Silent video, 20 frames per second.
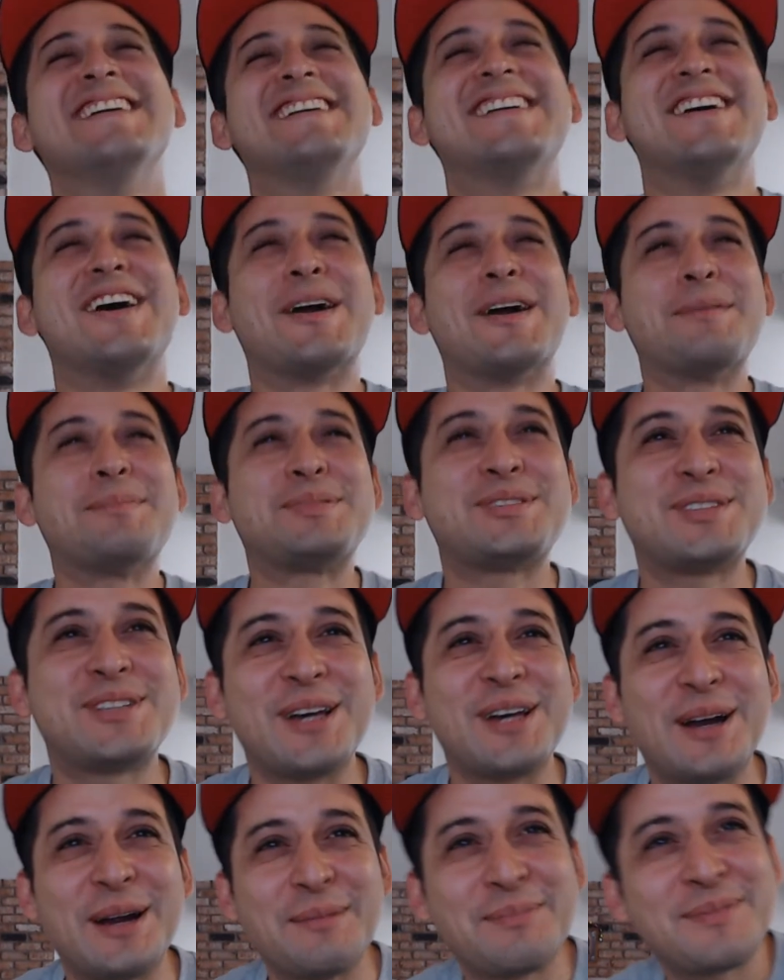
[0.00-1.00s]
Garp
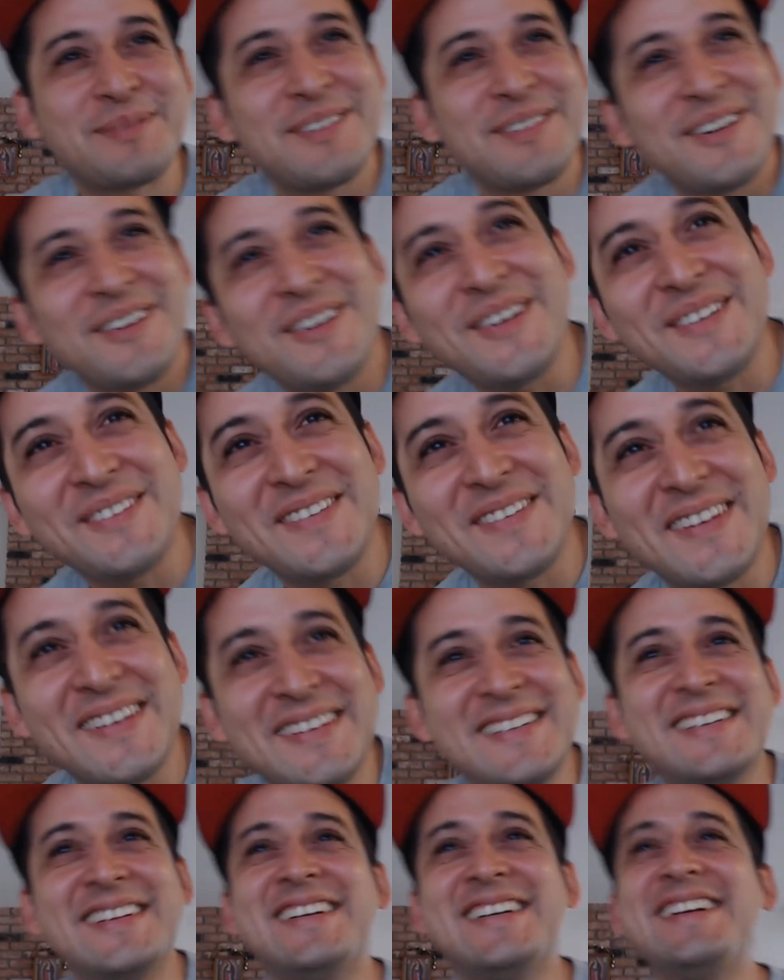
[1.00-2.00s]
stopped? Oh my
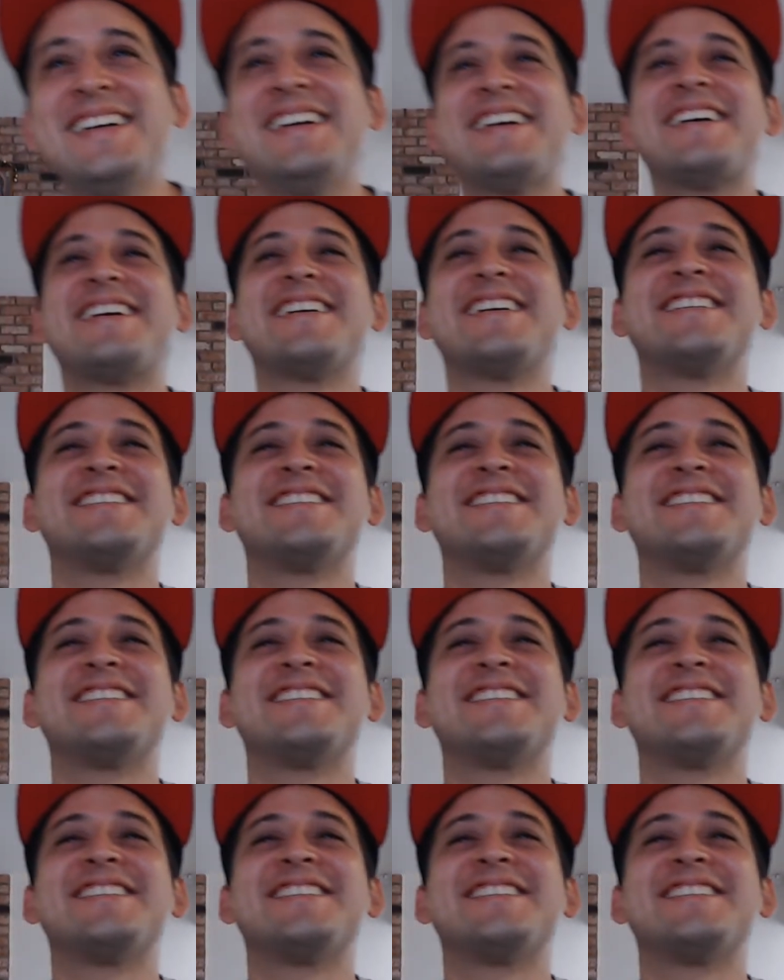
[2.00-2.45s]
gosh.